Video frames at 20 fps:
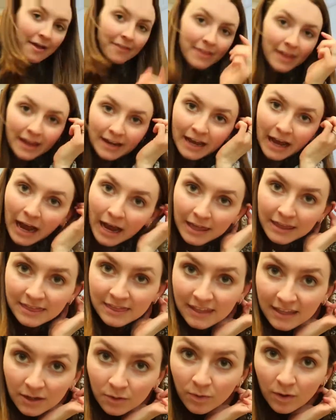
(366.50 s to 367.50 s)
And then I
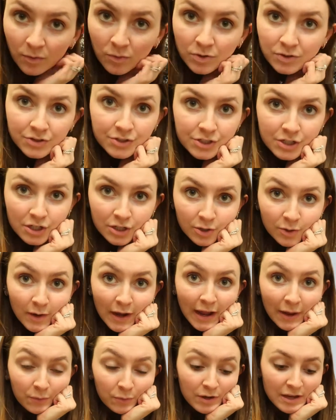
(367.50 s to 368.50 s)
think what we'll
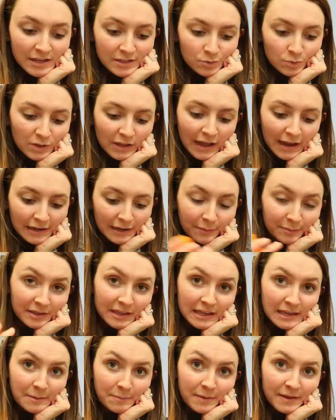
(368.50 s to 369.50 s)
do is we'll end up
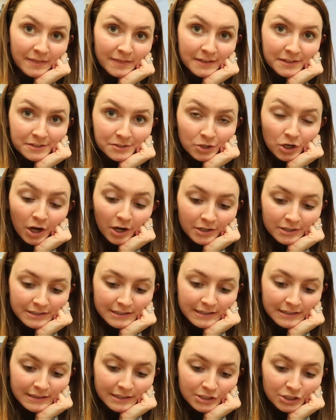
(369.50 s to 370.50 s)
keeping this car
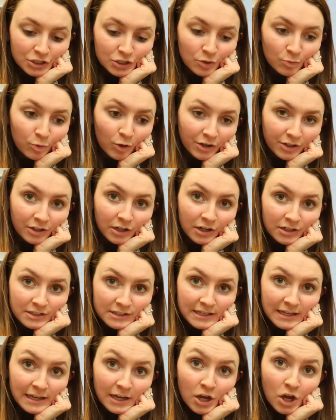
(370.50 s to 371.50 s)
seat, this newborn car
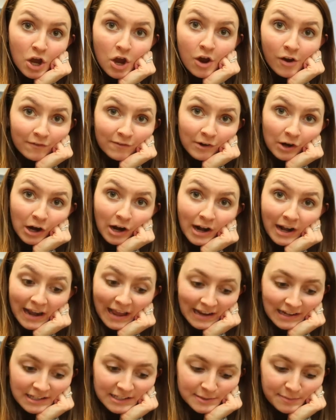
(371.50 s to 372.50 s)
seat, for our
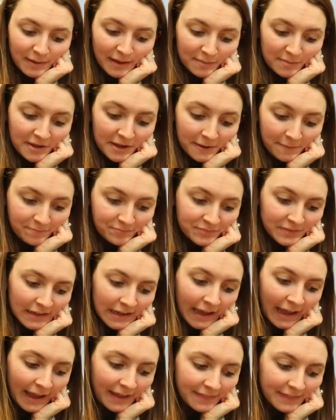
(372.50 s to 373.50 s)
next baby
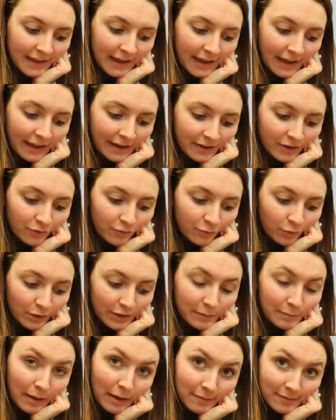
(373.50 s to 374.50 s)
and then
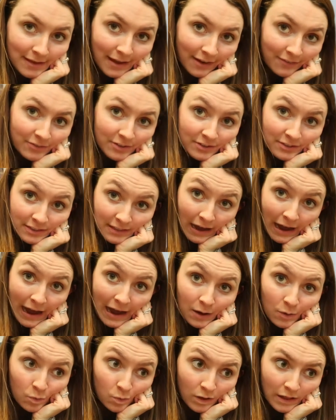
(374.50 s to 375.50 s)
for the baby after
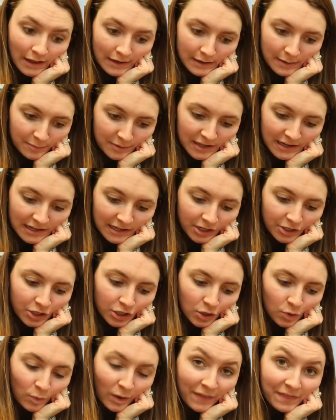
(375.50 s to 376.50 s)
that we'll end up getting a
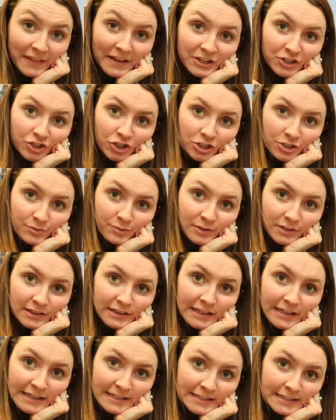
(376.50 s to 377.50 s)
new one they just
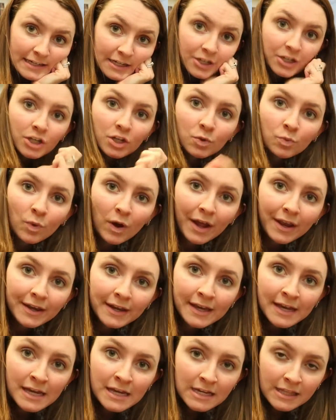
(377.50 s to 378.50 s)
released a new
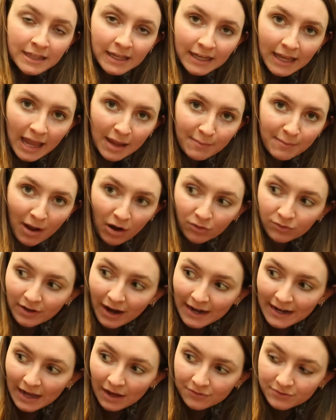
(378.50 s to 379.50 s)
one that came out
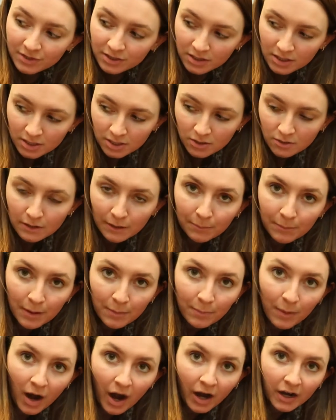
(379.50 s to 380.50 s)
right after the Nuna
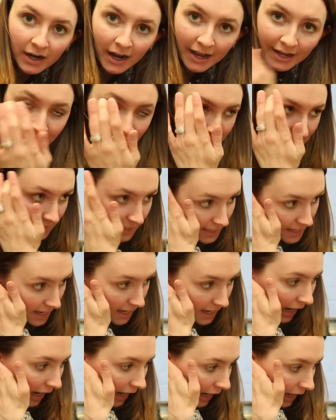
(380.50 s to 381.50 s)
Pipa RX
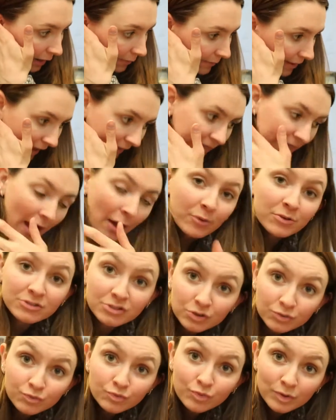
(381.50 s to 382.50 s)
um, and that
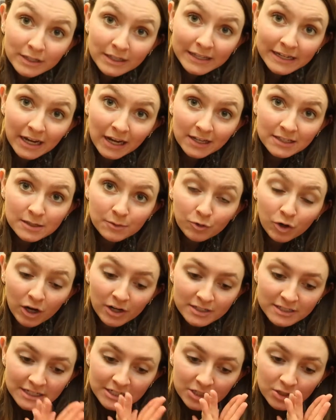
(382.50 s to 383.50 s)
one's a really awesome
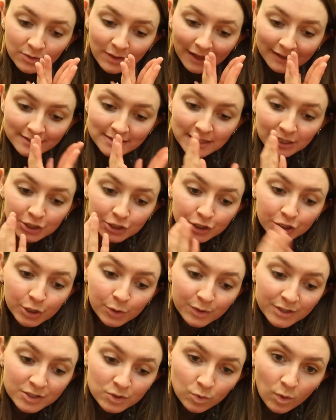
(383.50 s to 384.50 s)
car seat too that's their
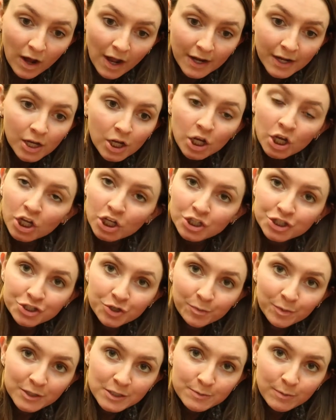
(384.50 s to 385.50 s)
newest one
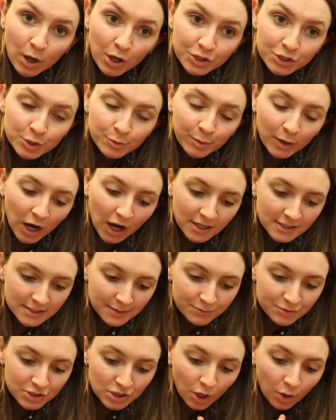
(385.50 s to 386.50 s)
super small super
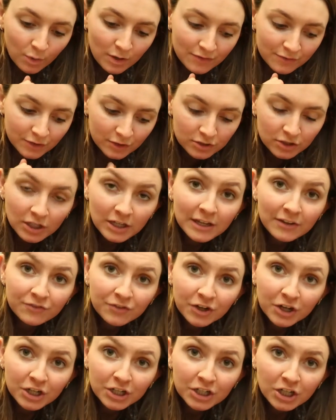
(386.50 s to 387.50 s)
awesome so if you're looking
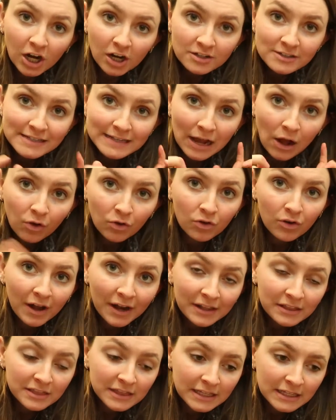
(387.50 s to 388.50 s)
for a good car seat I'll go
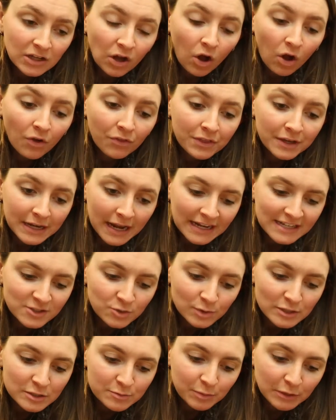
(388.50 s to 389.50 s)
ahead and link all the
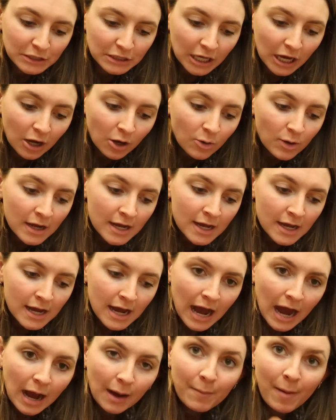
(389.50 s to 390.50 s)
nice ones below
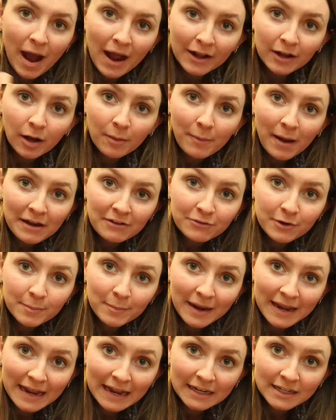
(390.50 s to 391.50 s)
um, I got mine
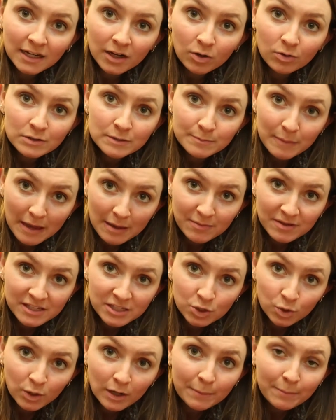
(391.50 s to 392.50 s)
from my aunt and uncle's baby
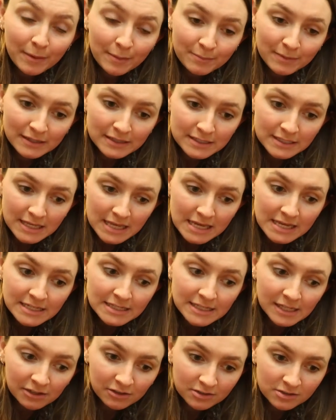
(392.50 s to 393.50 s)
store
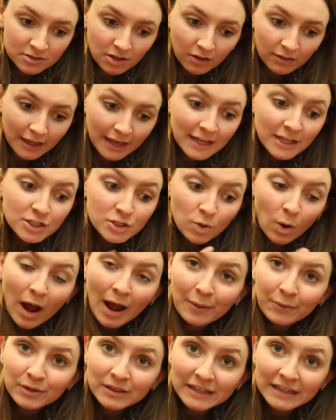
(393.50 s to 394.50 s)
Babinski's here in Salt Lake so
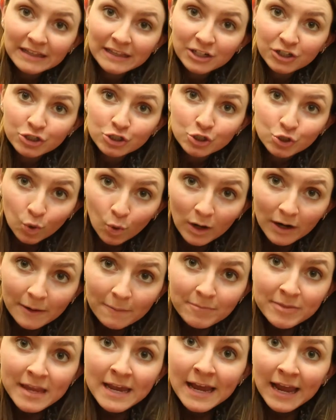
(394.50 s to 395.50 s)
I will link their
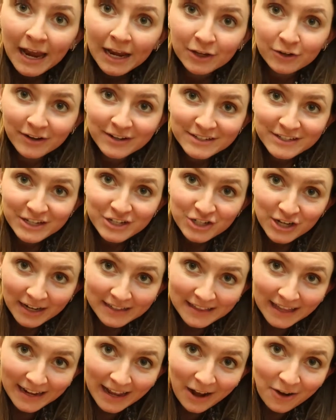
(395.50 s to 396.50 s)
store and you guys can
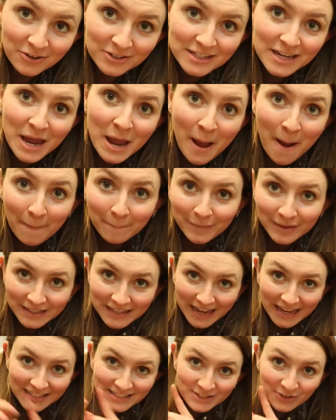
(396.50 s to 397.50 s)
check that out but
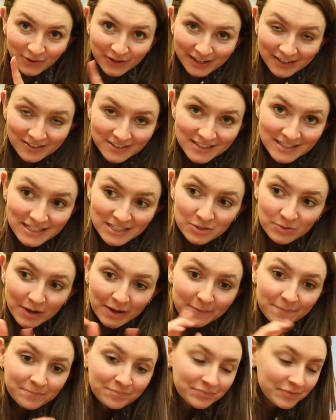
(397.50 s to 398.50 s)
yes so here's this
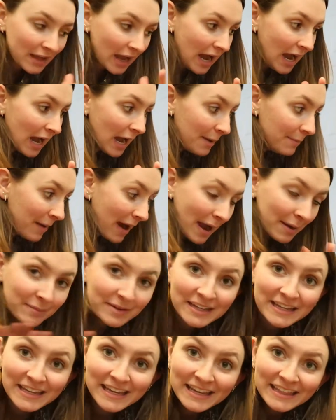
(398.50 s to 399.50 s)
one um, I'm
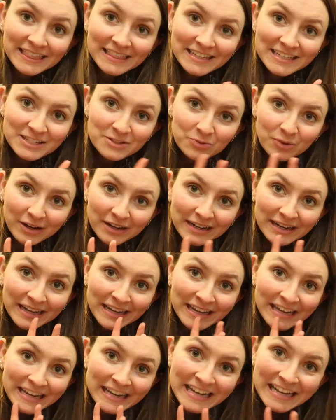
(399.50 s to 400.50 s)
gonna get this one
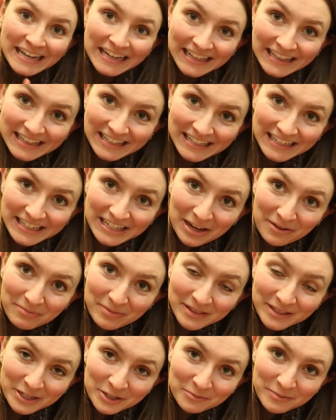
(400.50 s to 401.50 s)
cleaned
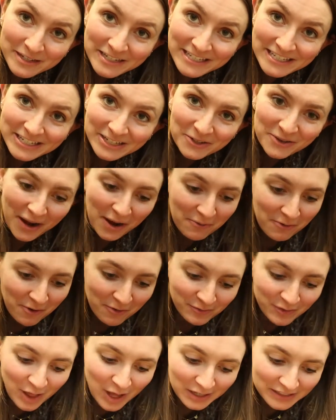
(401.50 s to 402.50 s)
up a little bit too. I
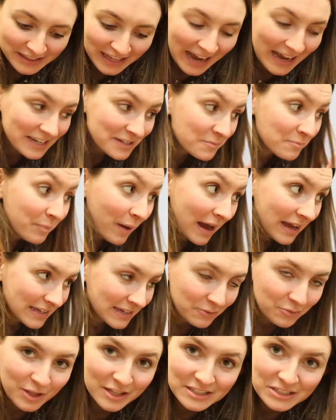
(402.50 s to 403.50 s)
won't vlog that,
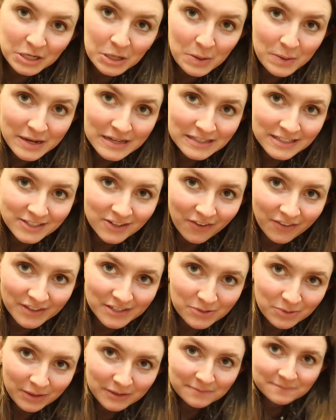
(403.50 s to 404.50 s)
but let's go install this